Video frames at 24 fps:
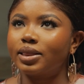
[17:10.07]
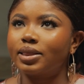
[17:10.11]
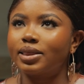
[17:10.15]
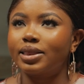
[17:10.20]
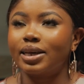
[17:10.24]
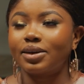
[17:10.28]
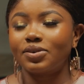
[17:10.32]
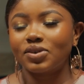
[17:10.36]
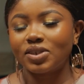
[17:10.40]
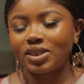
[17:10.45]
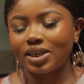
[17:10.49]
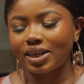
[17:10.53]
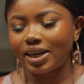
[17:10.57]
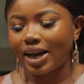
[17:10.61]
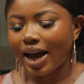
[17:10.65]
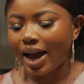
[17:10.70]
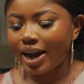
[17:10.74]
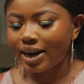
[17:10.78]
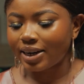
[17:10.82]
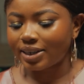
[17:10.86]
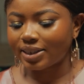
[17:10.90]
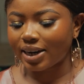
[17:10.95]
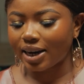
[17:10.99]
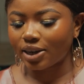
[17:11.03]
There is a
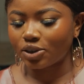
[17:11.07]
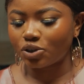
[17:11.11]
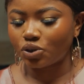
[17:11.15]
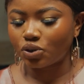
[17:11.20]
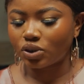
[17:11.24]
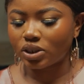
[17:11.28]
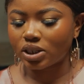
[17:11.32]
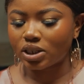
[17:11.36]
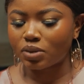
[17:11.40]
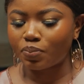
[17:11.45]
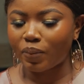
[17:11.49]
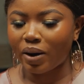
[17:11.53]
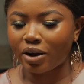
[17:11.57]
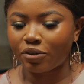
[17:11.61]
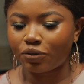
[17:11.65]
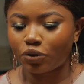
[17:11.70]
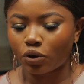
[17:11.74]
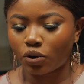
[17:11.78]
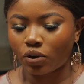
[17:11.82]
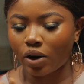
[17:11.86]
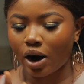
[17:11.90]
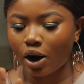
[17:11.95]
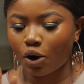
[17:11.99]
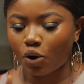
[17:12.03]
guy that uses my
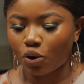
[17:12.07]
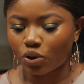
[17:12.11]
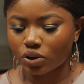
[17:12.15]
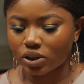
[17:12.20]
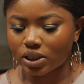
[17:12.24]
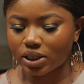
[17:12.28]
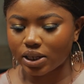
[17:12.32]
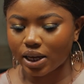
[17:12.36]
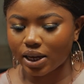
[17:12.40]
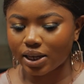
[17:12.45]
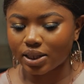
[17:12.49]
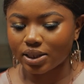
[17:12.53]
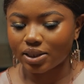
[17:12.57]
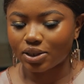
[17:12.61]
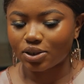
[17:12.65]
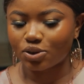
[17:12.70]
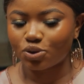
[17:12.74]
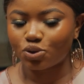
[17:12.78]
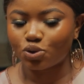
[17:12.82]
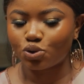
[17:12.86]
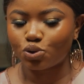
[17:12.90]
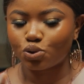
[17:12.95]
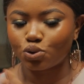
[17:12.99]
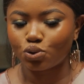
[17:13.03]
Flora
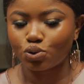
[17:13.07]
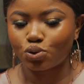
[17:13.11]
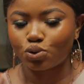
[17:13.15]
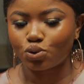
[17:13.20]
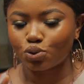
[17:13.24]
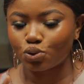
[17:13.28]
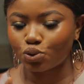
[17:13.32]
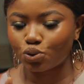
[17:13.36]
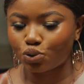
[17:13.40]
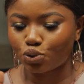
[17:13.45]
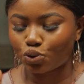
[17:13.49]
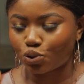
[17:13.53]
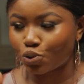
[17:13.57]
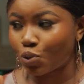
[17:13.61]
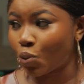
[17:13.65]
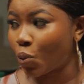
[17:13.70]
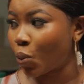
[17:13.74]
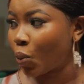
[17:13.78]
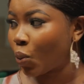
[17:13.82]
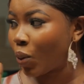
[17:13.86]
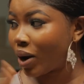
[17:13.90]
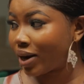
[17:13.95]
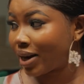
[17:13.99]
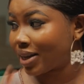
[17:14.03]
content, 222,
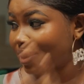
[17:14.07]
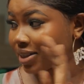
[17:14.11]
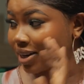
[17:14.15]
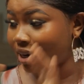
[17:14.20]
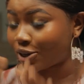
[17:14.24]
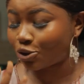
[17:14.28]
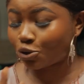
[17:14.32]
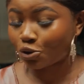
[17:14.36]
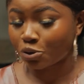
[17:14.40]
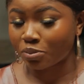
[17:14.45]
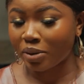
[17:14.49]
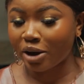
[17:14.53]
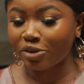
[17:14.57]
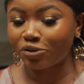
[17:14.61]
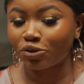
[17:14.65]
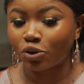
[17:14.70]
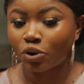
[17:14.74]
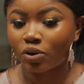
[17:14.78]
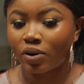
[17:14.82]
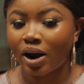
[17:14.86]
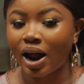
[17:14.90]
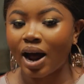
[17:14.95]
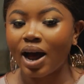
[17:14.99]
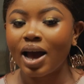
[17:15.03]
when I started doing my
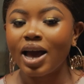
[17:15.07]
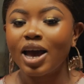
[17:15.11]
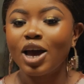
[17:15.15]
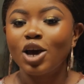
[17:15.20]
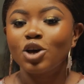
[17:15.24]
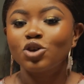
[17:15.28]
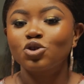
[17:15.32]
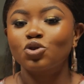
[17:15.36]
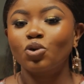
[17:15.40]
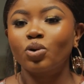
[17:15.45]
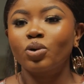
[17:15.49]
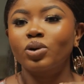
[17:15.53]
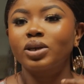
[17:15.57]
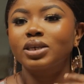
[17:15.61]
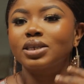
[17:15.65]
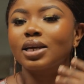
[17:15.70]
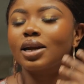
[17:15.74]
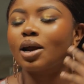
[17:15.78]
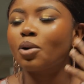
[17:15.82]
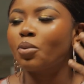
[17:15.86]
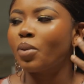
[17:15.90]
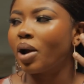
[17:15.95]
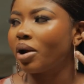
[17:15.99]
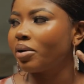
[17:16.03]
Flora. So he
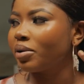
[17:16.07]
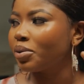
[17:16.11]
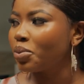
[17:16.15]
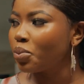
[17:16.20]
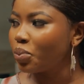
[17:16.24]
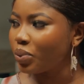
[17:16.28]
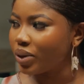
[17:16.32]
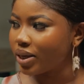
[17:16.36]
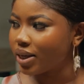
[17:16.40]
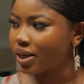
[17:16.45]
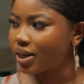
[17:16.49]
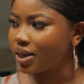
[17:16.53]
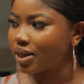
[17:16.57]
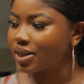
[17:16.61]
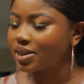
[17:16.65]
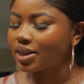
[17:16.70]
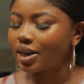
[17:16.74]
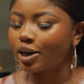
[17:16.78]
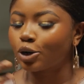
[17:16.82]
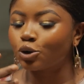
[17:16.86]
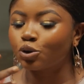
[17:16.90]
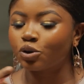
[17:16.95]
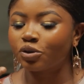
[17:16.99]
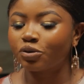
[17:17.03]
started wearing wigs,
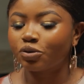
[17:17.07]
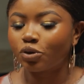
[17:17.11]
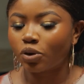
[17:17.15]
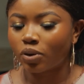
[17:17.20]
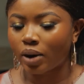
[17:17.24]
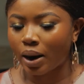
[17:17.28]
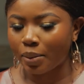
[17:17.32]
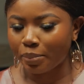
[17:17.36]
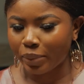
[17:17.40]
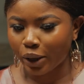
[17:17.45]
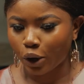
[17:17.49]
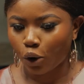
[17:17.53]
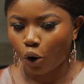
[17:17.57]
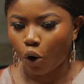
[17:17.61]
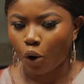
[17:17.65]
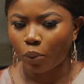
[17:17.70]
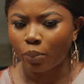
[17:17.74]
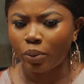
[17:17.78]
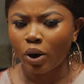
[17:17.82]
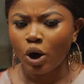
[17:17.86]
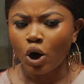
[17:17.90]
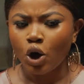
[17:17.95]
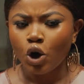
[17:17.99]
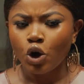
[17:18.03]
started doing Flora
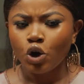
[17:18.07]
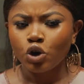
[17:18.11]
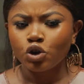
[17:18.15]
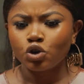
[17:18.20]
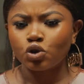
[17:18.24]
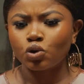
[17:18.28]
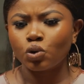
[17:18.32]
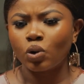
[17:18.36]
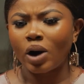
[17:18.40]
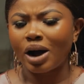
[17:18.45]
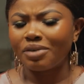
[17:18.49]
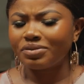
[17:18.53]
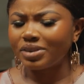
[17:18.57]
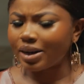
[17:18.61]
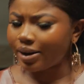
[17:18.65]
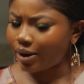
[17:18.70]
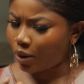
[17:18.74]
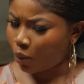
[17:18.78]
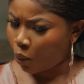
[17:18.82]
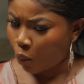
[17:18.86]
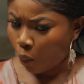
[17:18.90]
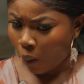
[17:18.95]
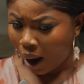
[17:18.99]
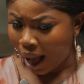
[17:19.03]
makeup. So after
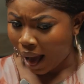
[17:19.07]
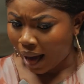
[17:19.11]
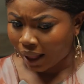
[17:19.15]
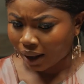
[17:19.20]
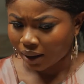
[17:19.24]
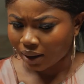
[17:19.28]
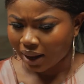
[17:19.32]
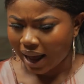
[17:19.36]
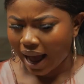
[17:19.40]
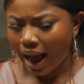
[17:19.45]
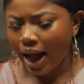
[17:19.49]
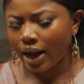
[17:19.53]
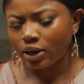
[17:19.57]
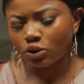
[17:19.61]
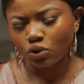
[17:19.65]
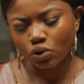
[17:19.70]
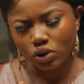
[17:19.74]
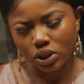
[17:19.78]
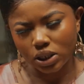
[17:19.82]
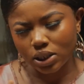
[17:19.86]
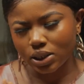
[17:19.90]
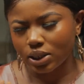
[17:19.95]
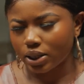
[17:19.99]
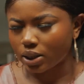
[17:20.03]
a while, I had
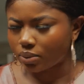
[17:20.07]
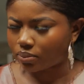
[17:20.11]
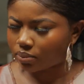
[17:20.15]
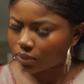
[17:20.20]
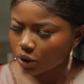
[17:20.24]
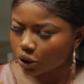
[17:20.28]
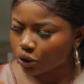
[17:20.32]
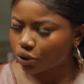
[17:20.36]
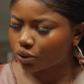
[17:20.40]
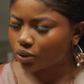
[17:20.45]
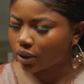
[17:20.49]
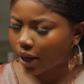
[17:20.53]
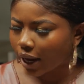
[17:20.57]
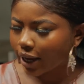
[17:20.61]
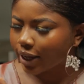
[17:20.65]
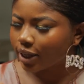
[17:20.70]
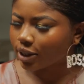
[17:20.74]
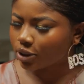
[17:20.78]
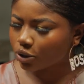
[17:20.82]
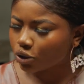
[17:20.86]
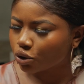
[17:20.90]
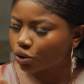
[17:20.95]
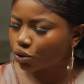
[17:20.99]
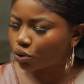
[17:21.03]
noticed him, you know, like
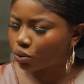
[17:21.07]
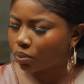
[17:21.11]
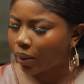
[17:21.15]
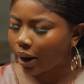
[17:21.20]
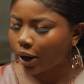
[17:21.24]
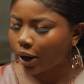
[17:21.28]
he used to do